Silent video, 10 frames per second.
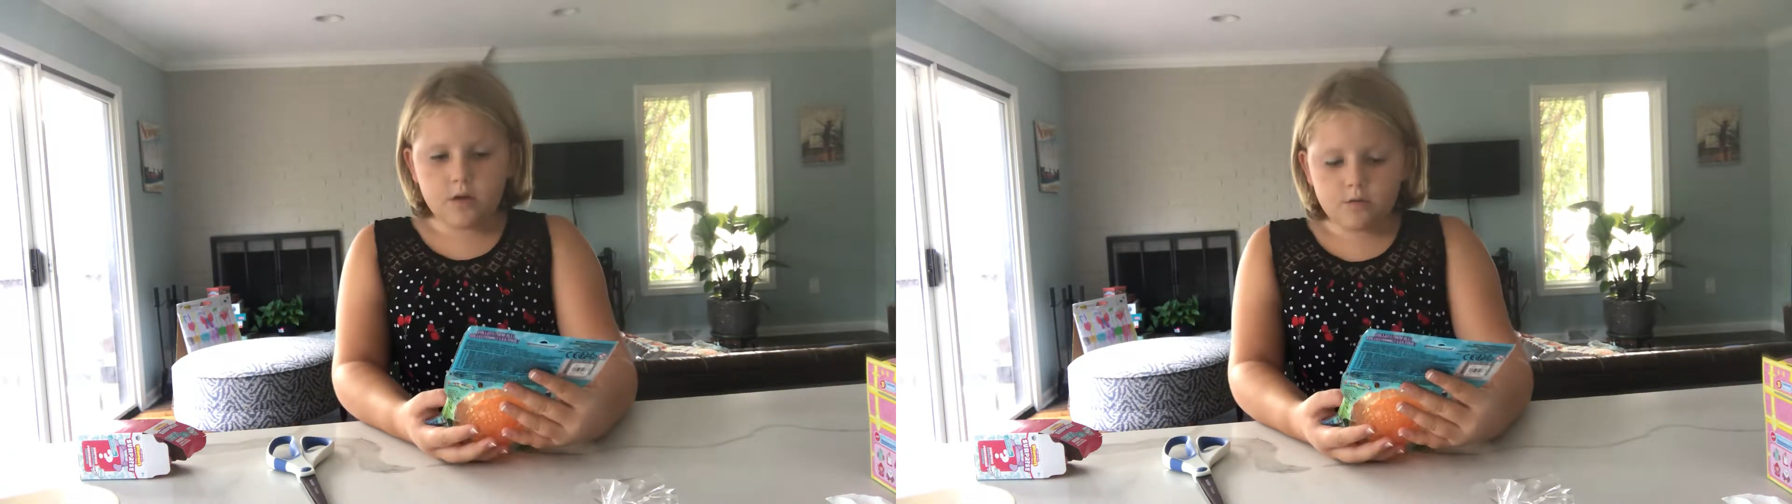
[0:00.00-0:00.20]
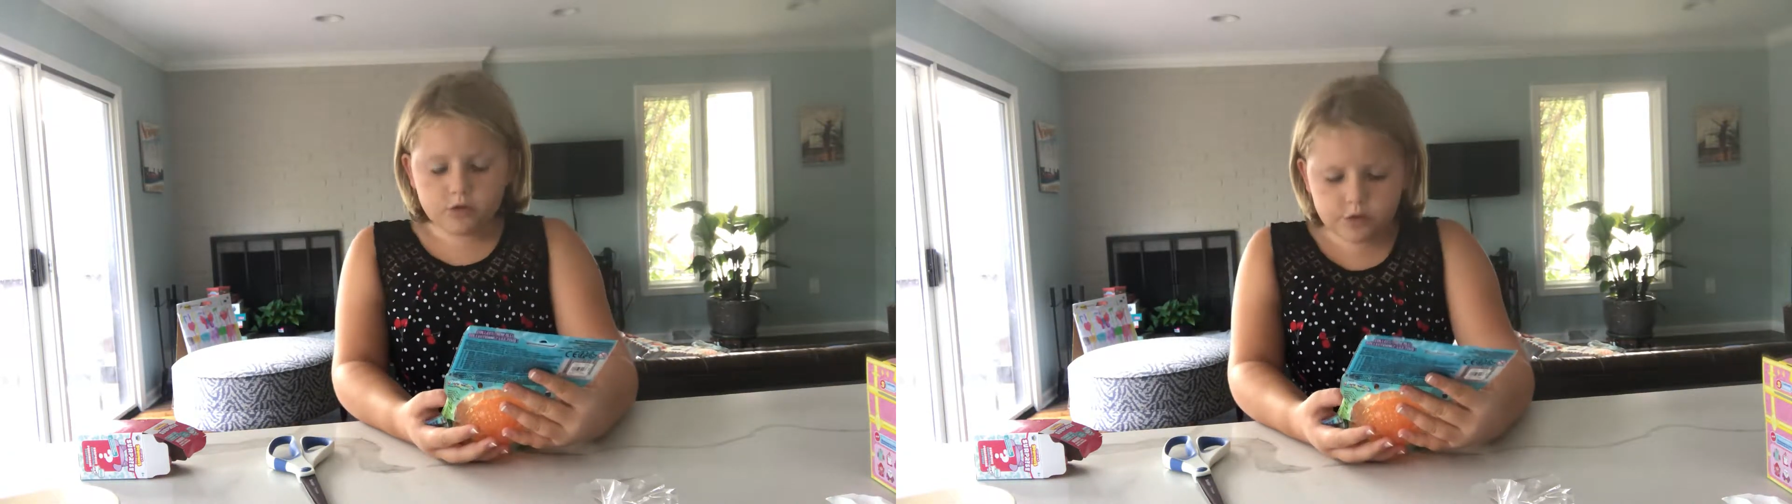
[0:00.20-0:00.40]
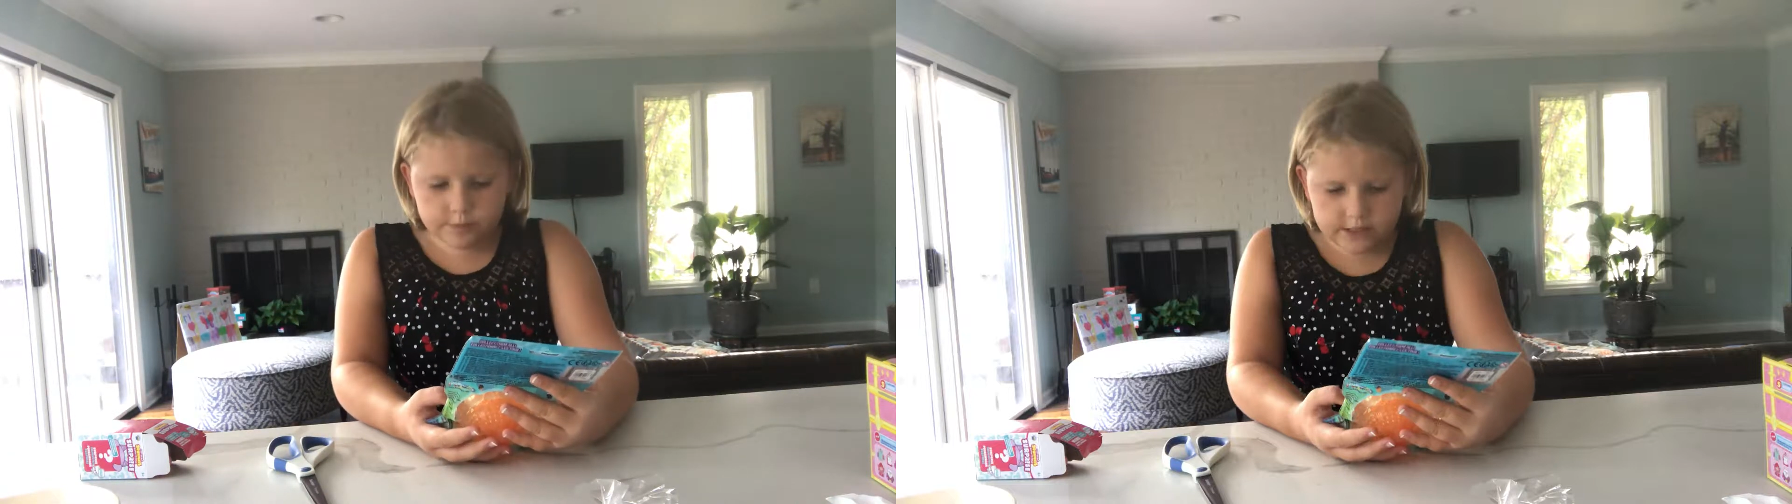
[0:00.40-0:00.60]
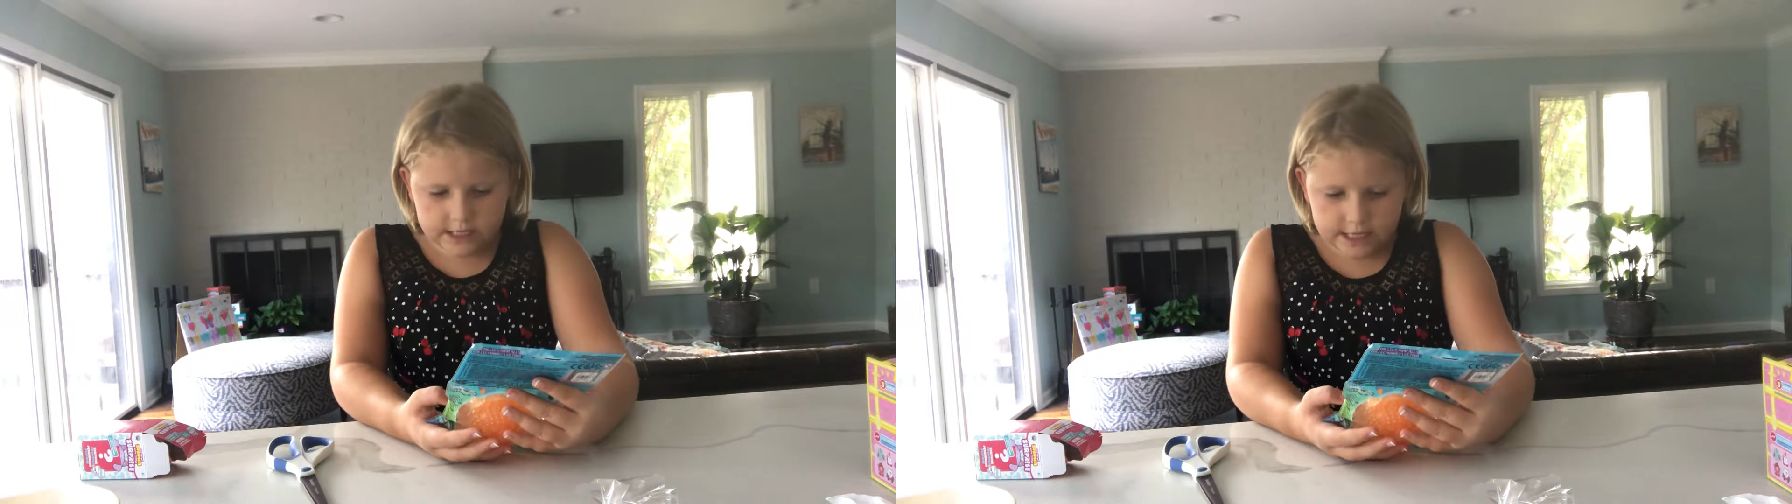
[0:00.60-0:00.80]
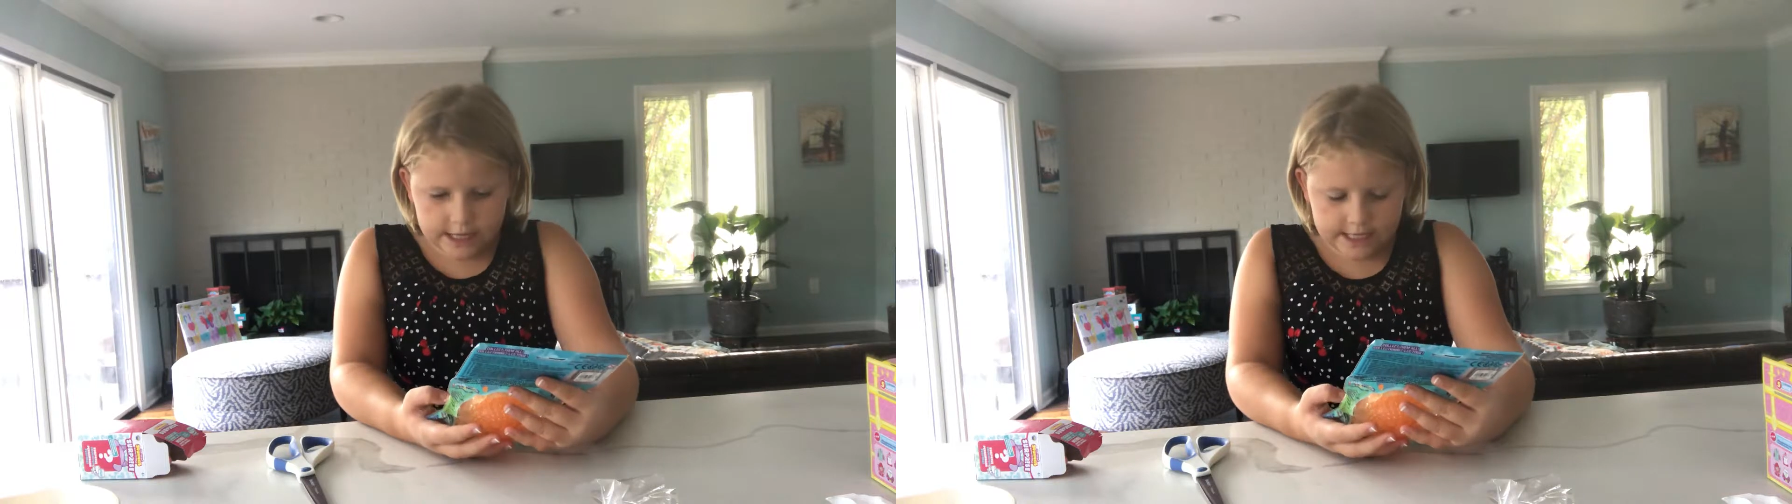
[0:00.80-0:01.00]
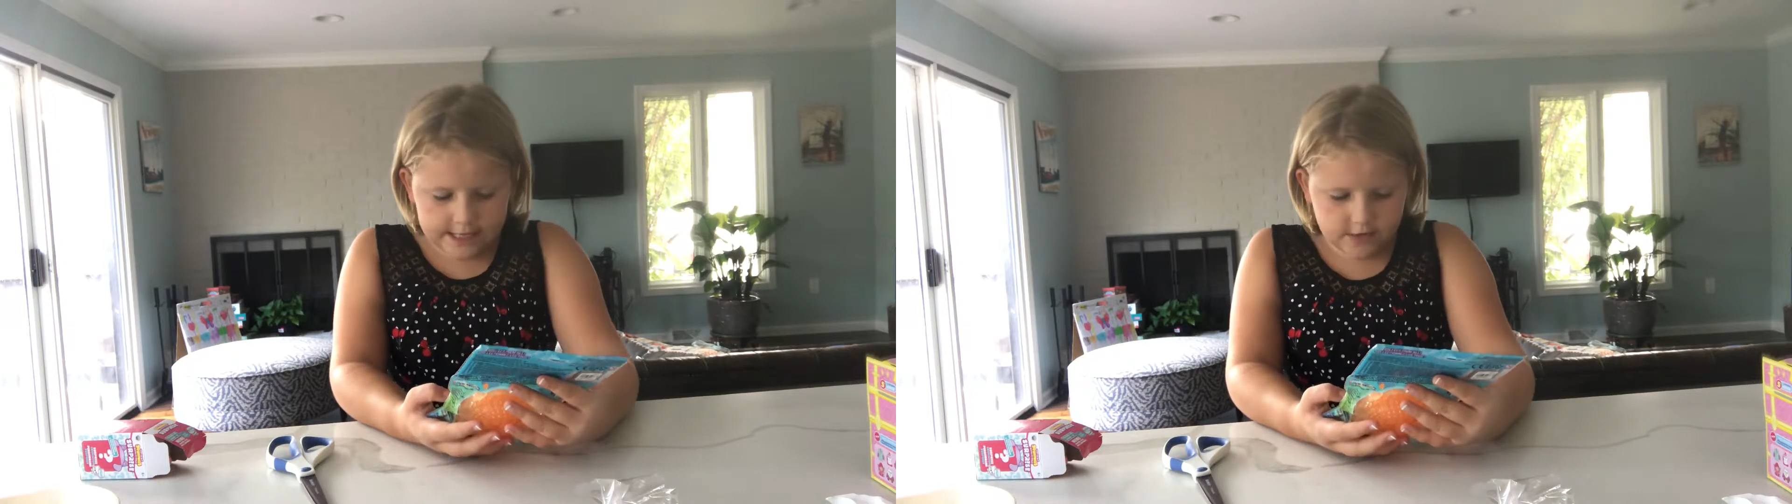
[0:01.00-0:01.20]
which means I think